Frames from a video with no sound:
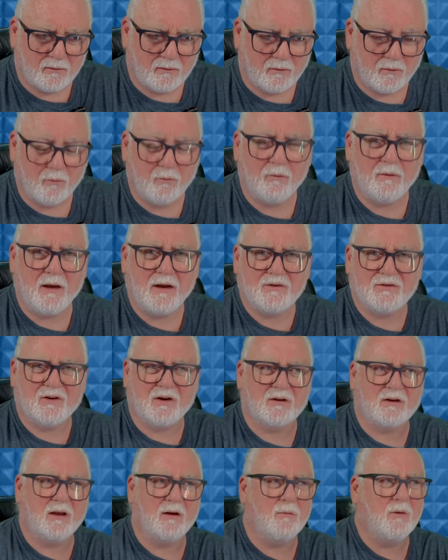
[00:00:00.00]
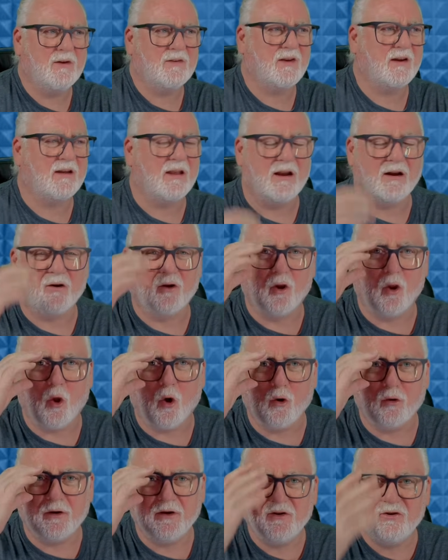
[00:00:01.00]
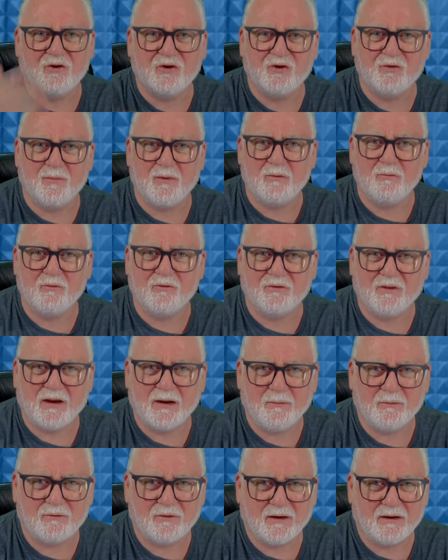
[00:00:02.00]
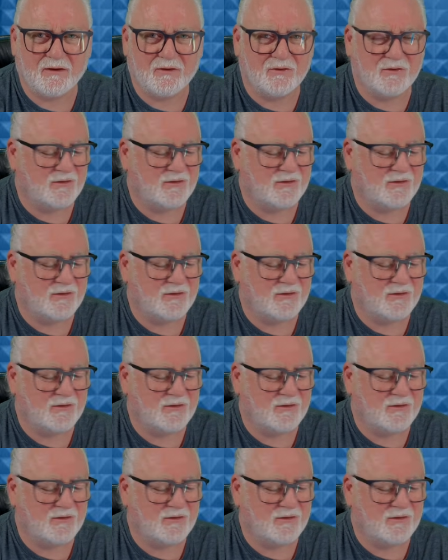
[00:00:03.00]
Well, that's a kind of, what is that, kind of glockenspiel type thing.